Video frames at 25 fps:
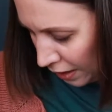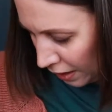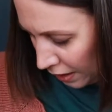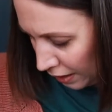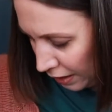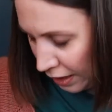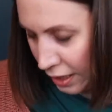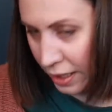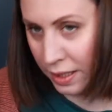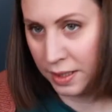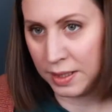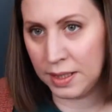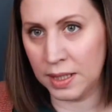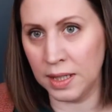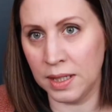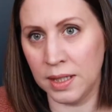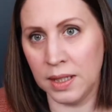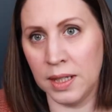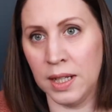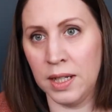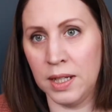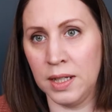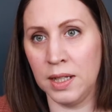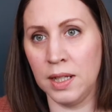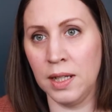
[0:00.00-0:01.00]
It has this
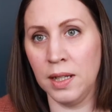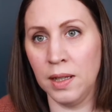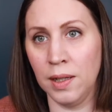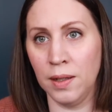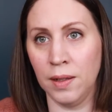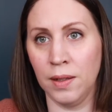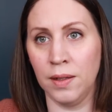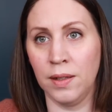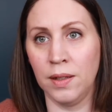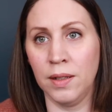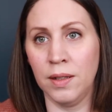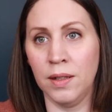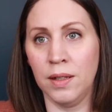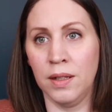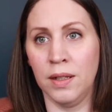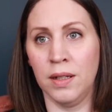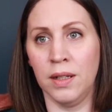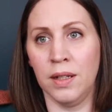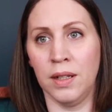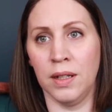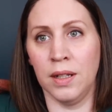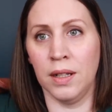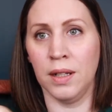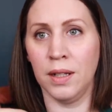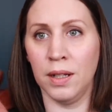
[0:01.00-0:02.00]
nice little
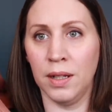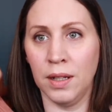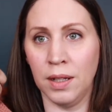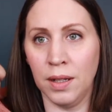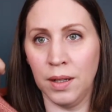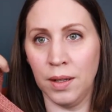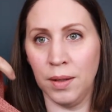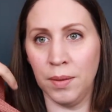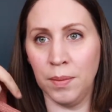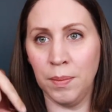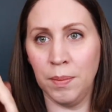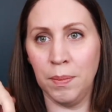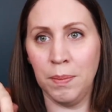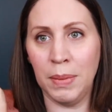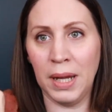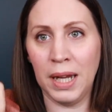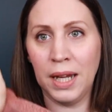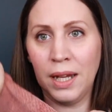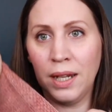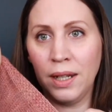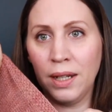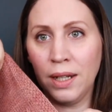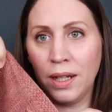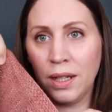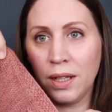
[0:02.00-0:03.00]

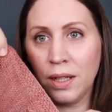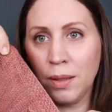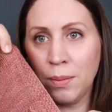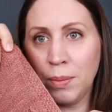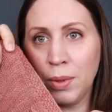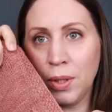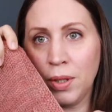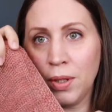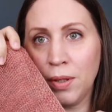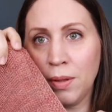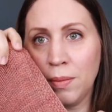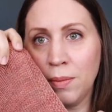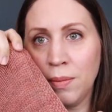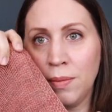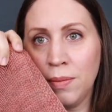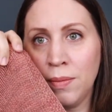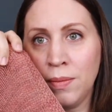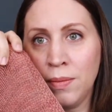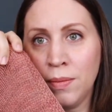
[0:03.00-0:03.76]
band at the bottom.